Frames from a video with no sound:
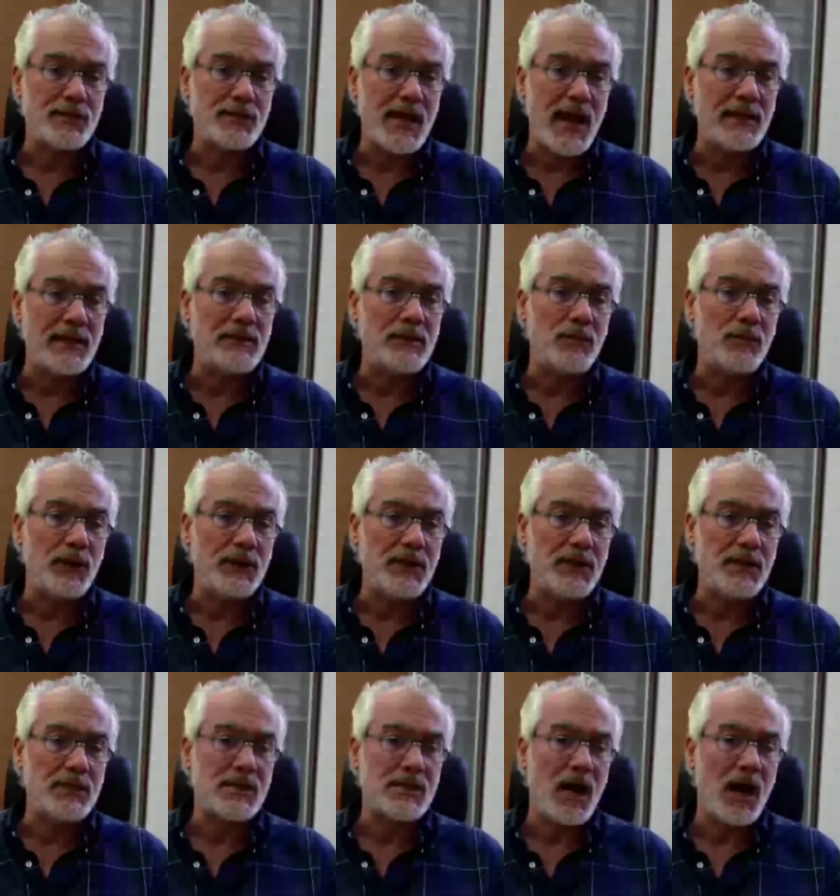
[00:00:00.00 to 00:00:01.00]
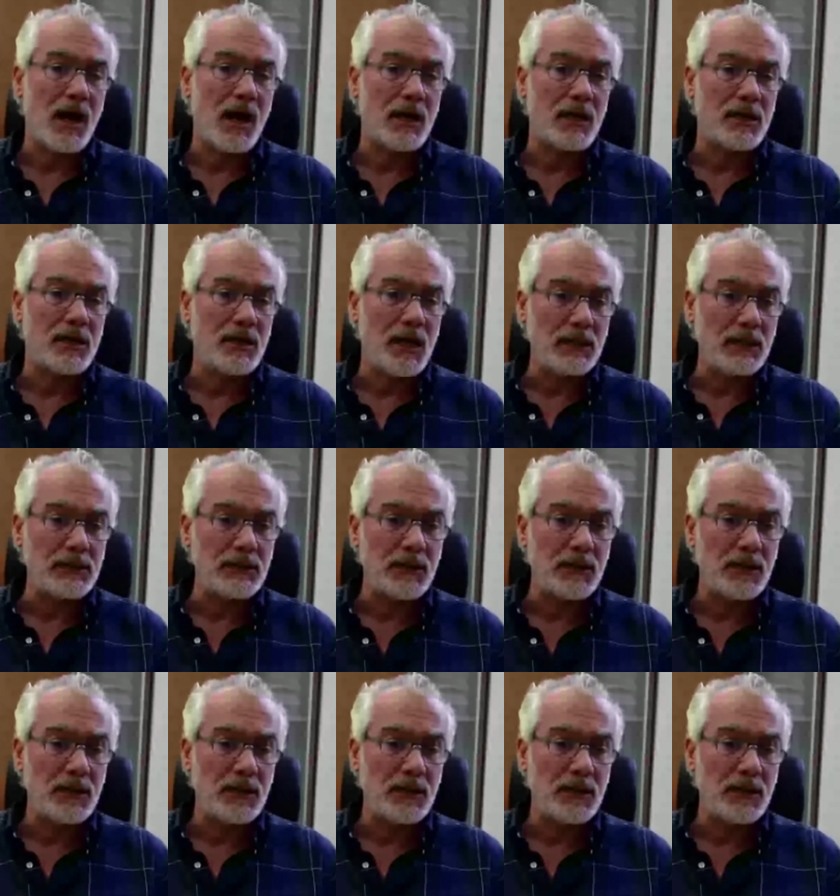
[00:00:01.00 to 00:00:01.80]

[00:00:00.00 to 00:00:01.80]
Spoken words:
antibodies are not